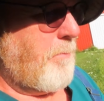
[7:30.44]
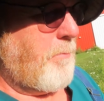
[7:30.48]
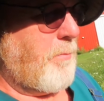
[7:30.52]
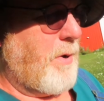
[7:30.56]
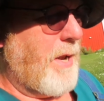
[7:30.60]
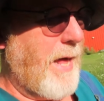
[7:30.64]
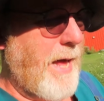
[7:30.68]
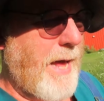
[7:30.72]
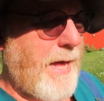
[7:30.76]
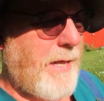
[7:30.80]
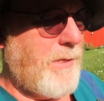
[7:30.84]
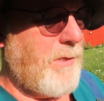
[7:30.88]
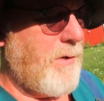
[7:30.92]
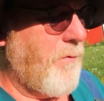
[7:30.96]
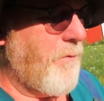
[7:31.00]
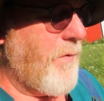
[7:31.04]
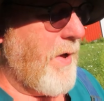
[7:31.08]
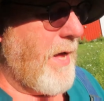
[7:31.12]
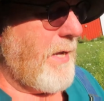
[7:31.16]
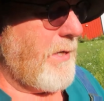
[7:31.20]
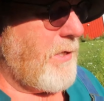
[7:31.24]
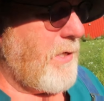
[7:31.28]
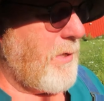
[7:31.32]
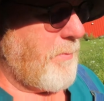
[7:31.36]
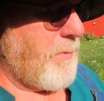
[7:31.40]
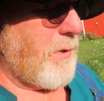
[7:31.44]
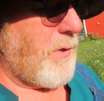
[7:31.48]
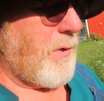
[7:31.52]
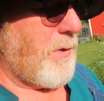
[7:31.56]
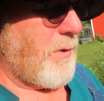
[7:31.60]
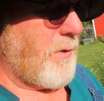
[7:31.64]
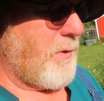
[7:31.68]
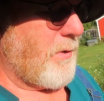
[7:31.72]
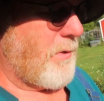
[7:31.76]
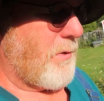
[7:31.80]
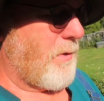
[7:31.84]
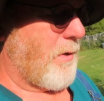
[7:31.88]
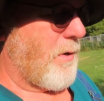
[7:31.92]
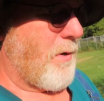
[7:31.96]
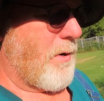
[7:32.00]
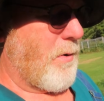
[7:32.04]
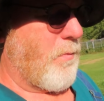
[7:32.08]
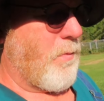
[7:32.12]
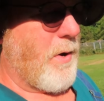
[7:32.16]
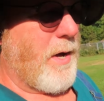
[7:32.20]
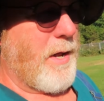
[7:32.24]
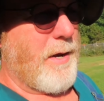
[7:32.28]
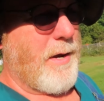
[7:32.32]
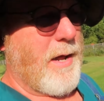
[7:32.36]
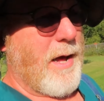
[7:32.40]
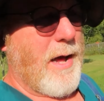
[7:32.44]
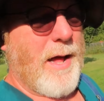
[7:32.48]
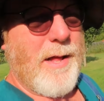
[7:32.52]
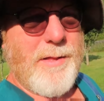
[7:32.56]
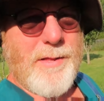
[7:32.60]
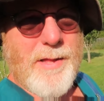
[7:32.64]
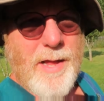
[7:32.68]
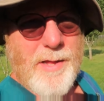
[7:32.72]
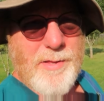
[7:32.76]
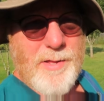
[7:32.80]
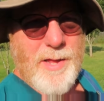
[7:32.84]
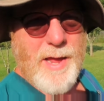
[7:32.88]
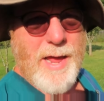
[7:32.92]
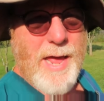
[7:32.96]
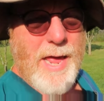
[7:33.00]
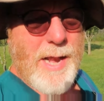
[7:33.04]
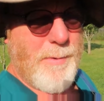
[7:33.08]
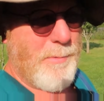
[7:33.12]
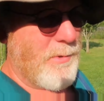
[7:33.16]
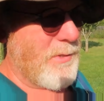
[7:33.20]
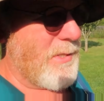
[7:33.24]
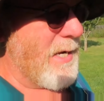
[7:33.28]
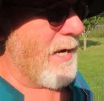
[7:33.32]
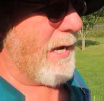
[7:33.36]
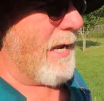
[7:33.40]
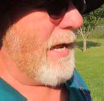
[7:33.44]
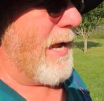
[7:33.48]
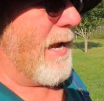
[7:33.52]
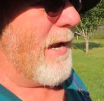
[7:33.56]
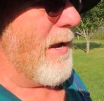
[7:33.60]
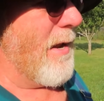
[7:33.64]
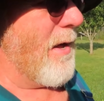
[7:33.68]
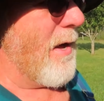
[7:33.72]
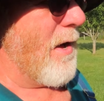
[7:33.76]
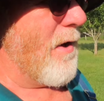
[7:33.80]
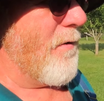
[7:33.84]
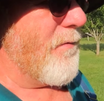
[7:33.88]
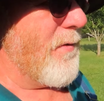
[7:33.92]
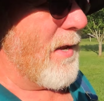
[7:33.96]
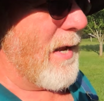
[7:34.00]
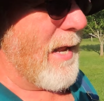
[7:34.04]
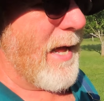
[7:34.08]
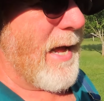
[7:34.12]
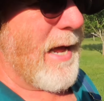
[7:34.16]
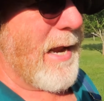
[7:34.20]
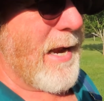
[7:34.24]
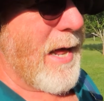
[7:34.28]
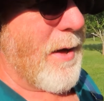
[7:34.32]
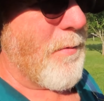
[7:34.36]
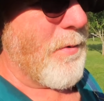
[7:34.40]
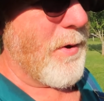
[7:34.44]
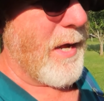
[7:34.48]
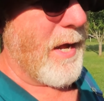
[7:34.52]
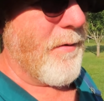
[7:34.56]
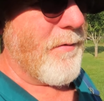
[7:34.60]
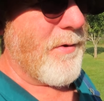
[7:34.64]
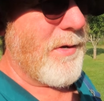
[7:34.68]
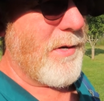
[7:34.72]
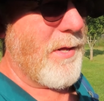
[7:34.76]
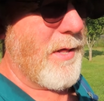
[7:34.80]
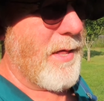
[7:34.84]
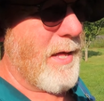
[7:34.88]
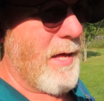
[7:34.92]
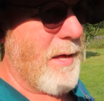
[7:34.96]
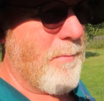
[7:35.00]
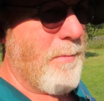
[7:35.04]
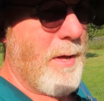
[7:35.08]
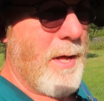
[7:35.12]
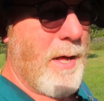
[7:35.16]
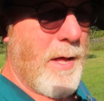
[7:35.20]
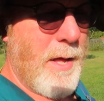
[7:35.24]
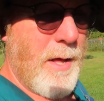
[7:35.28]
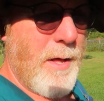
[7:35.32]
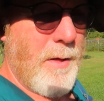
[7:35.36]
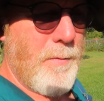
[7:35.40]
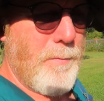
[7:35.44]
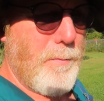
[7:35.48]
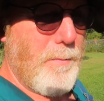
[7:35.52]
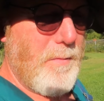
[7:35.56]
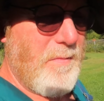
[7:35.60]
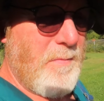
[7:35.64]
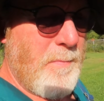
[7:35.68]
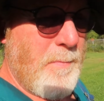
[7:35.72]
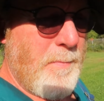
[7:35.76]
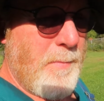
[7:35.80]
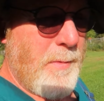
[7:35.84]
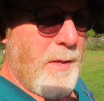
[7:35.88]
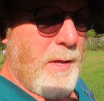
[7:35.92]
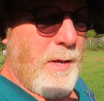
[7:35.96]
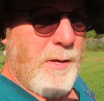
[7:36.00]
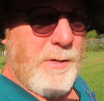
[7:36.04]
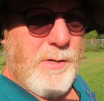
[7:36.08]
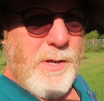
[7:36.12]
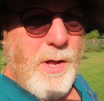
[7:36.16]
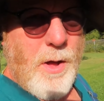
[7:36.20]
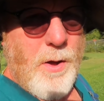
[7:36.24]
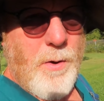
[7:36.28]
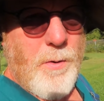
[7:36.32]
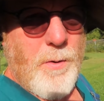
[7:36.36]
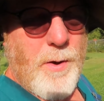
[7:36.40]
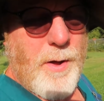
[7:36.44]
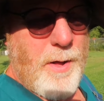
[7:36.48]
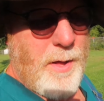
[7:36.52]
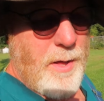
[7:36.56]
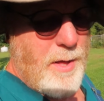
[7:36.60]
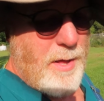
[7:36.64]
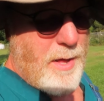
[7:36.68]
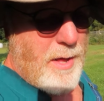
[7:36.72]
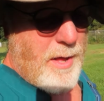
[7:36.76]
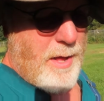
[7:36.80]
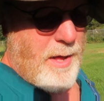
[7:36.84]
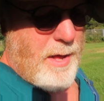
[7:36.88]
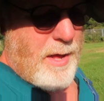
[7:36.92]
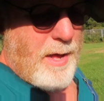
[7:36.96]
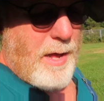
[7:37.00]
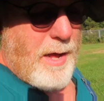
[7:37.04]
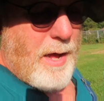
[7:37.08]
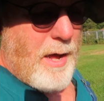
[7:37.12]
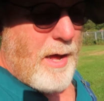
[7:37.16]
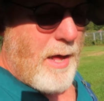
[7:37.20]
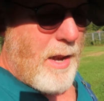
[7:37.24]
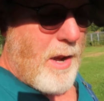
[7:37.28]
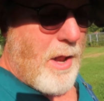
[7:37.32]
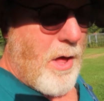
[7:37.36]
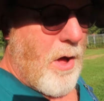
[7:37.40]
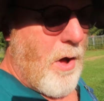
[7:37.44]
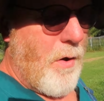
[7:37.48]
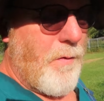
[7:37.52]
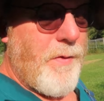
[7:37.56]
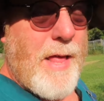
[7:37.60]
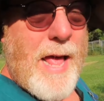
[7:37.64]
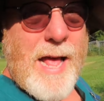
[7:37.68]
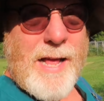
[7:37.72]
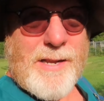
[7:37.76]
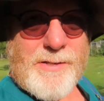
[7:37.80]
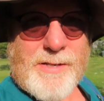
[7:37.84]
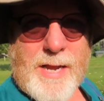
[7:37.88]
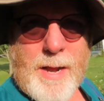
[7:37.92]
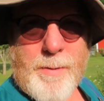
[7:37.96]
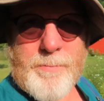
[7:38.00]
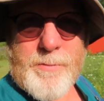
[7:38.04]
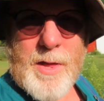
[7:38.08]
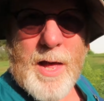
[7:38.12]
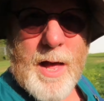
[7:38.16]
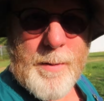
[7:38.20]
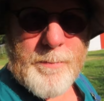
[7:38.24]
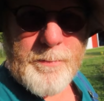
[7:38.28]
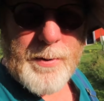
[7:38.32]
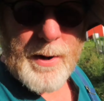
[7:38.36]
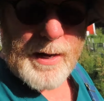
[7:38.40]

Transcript: plants or vegetables or whatnot that the animals can eat off the land, I will give it to them. So along that same thought